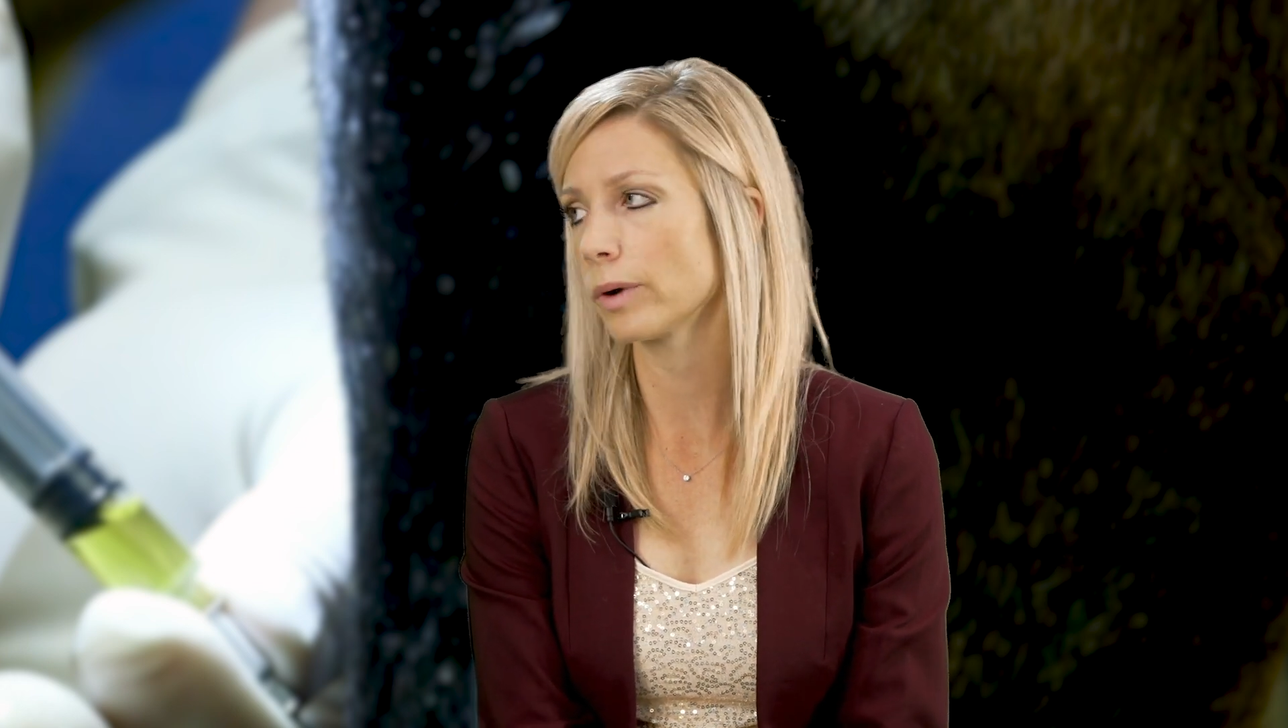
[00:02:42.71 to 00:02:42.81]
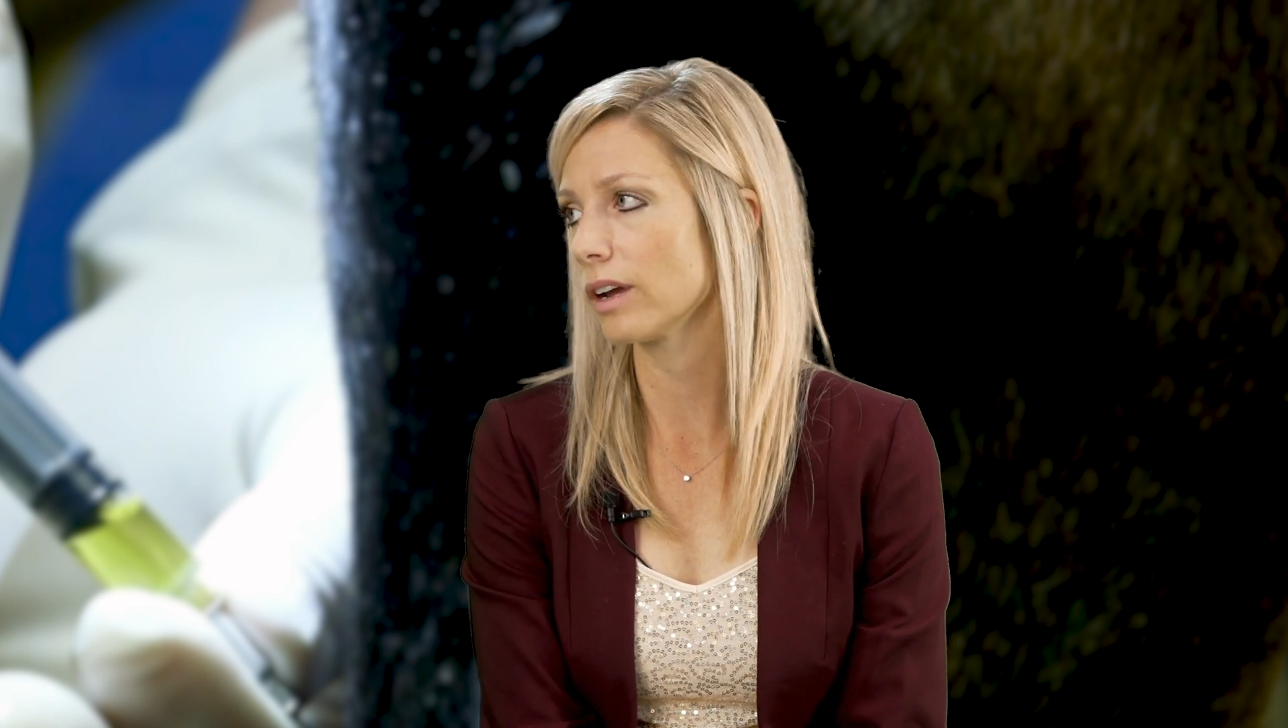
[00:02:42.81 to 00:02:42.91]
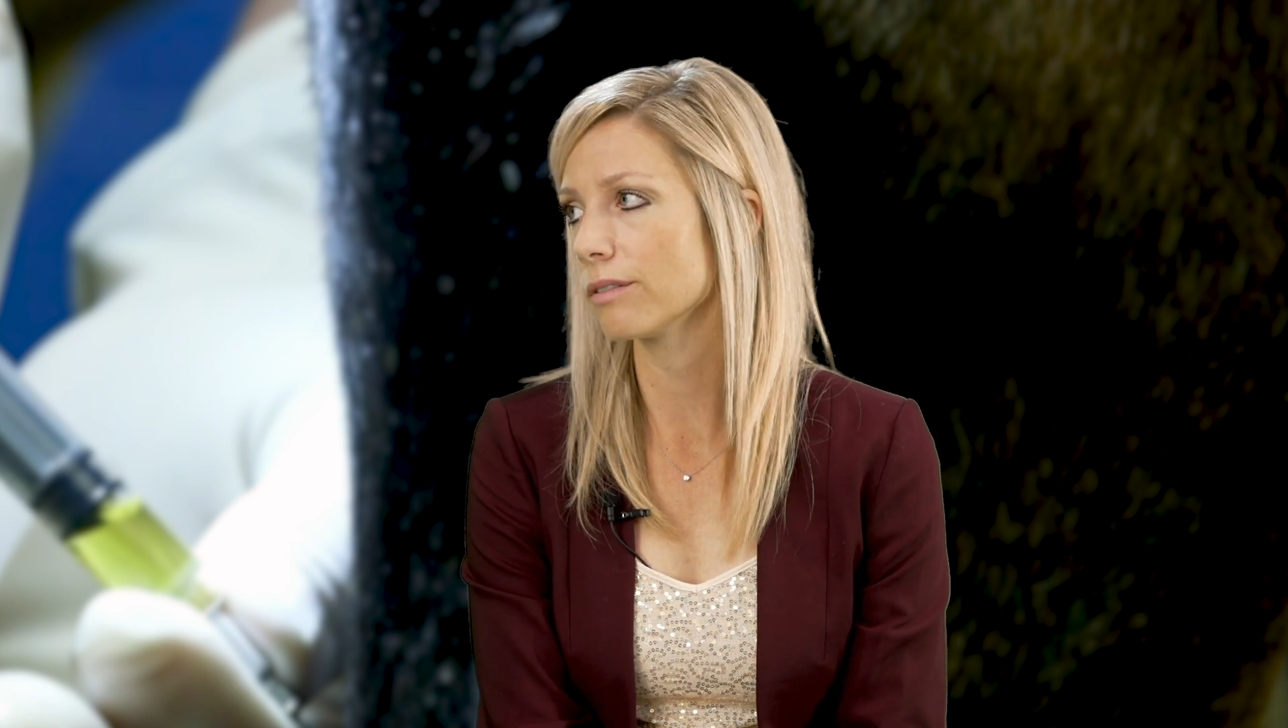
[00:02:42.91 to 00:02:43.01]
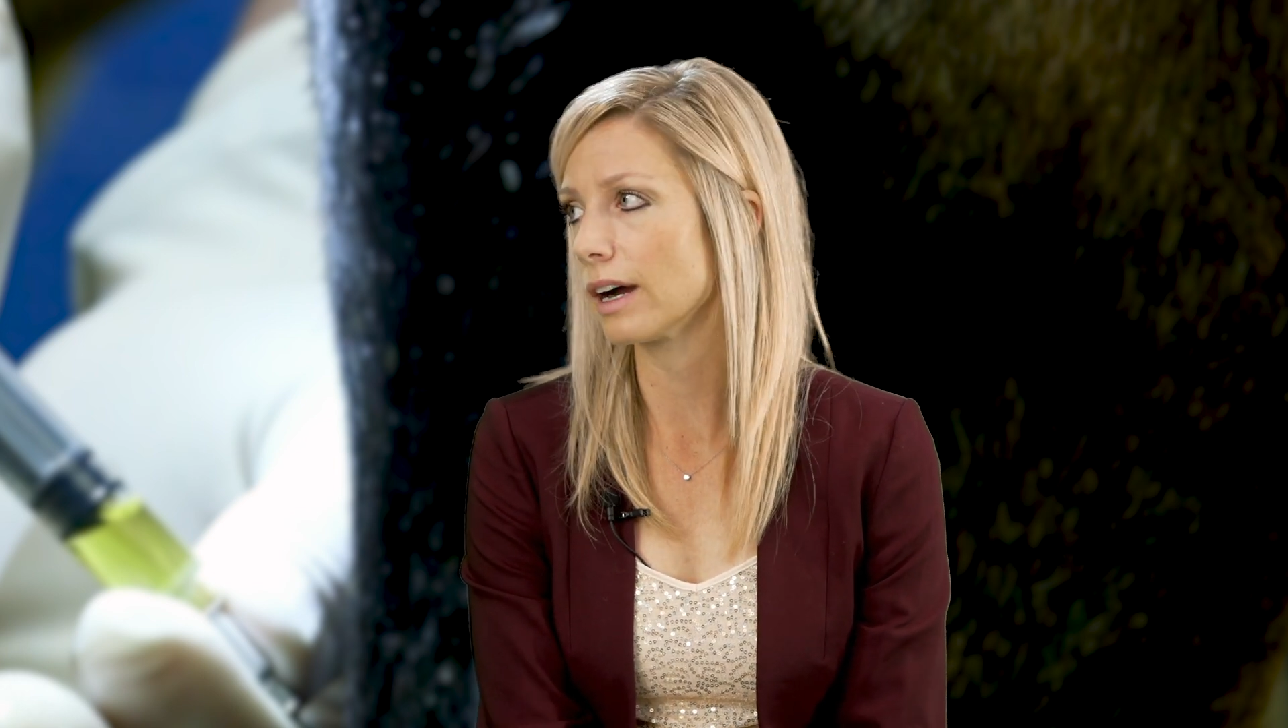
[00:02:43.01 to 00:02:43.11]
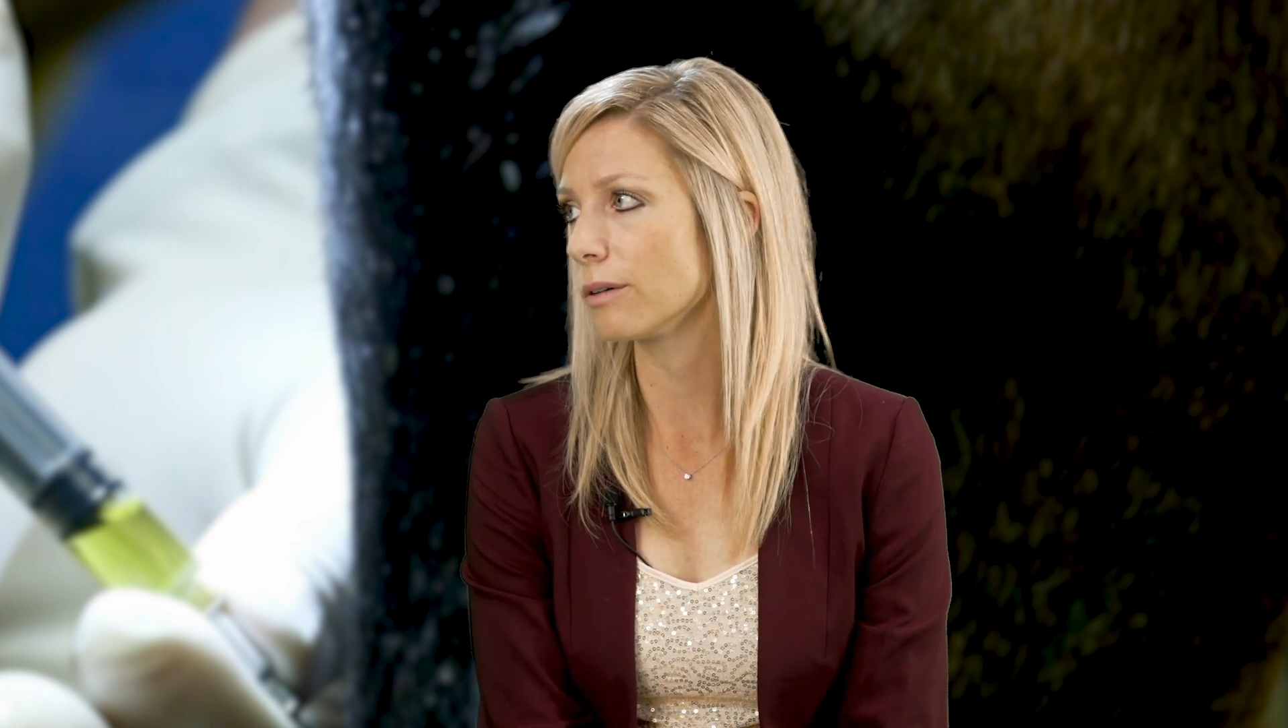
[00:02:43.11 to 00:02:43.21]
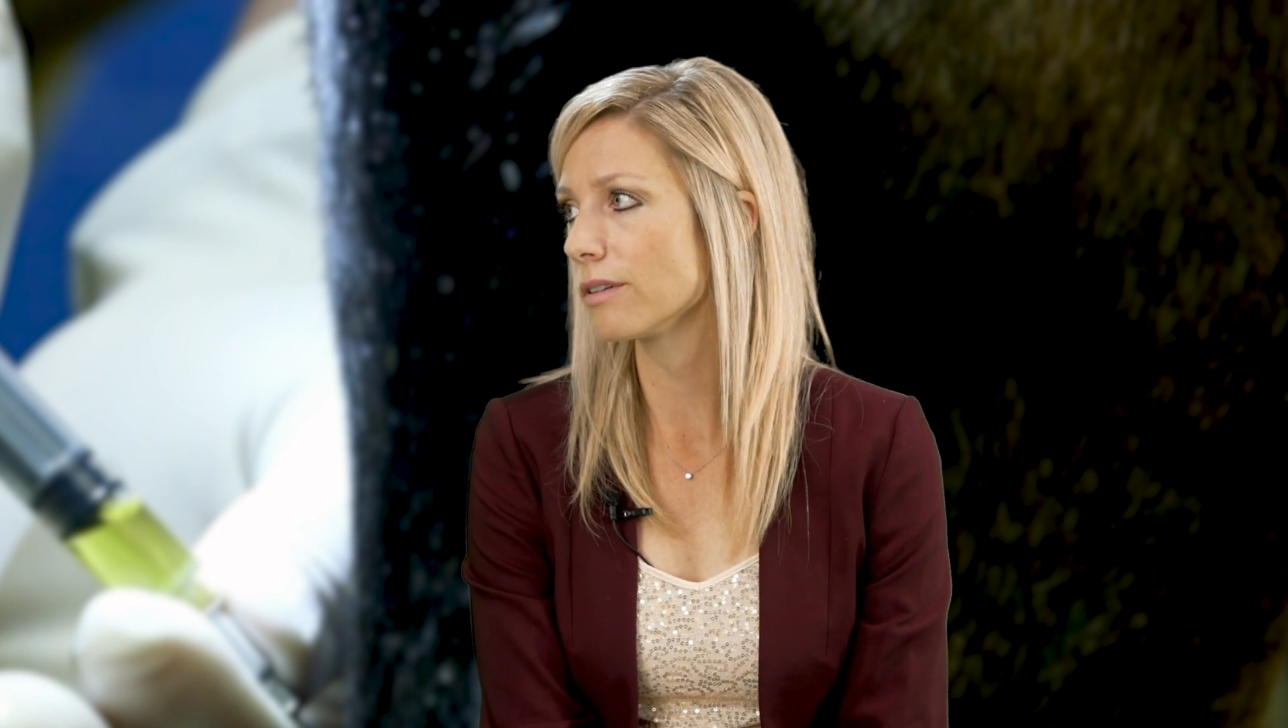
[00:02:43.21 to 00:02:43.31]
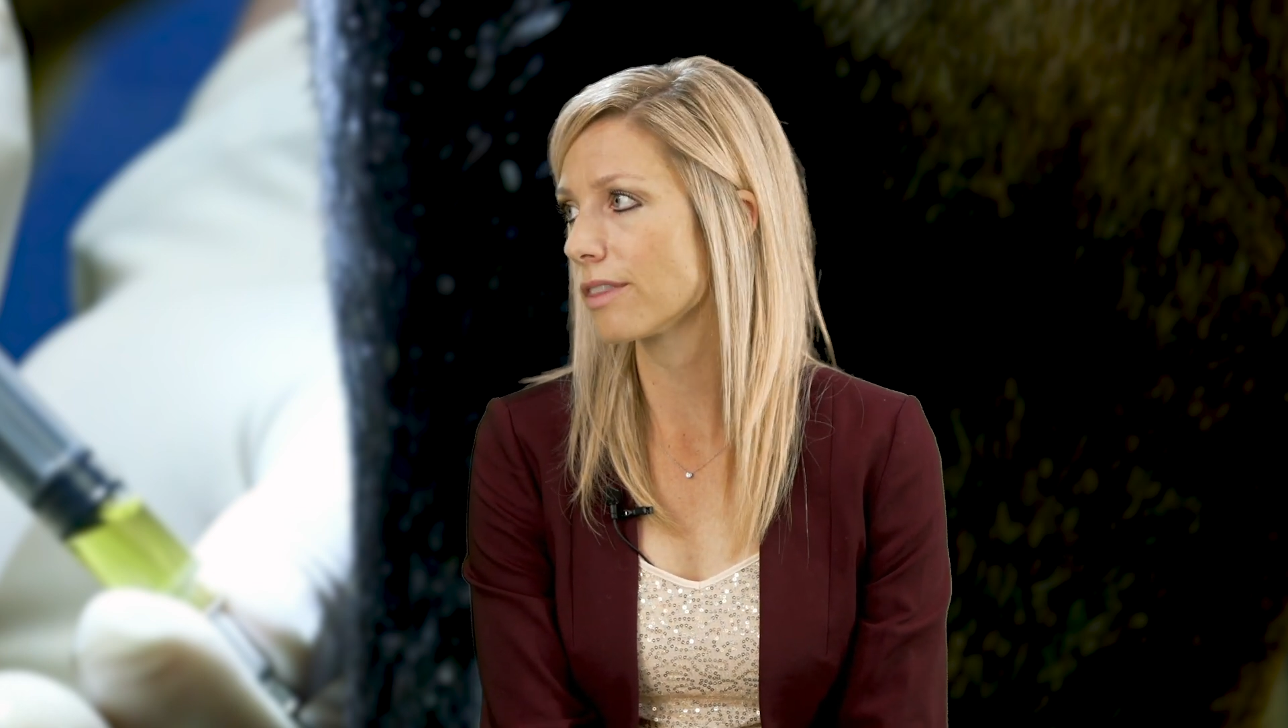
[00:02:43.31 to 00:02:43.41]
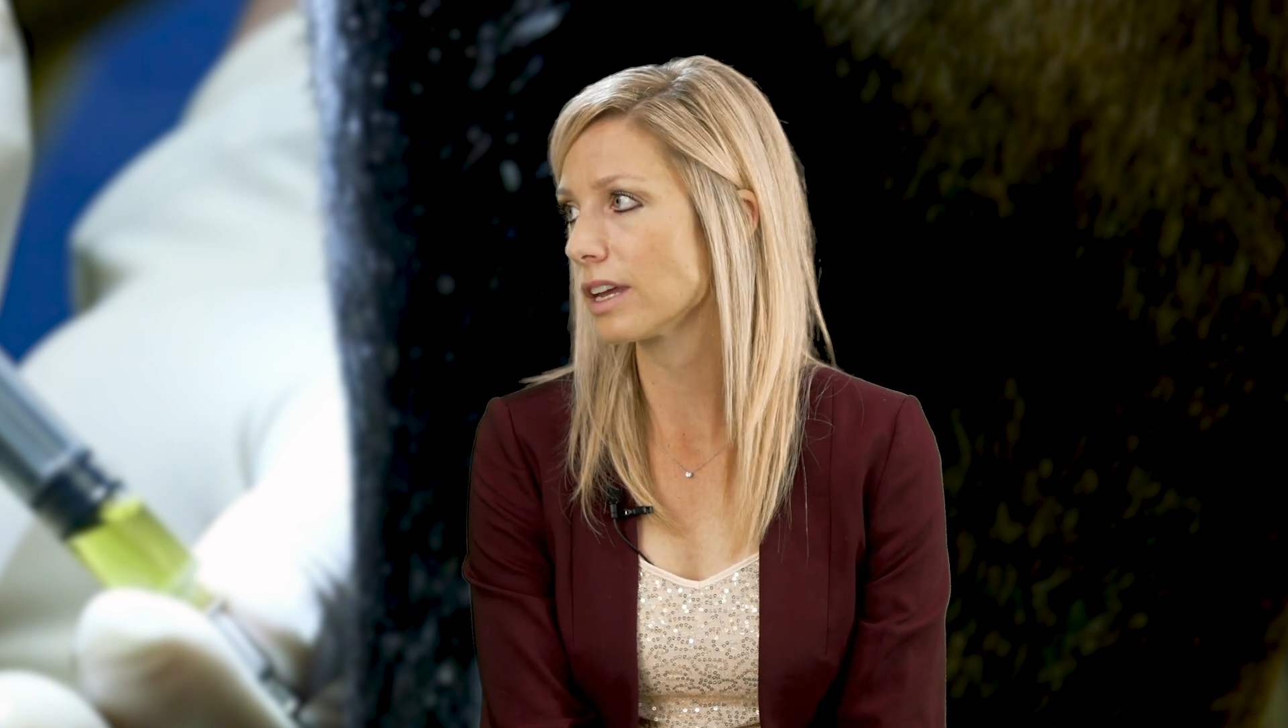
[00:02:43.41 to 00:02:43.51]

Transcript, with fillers: way around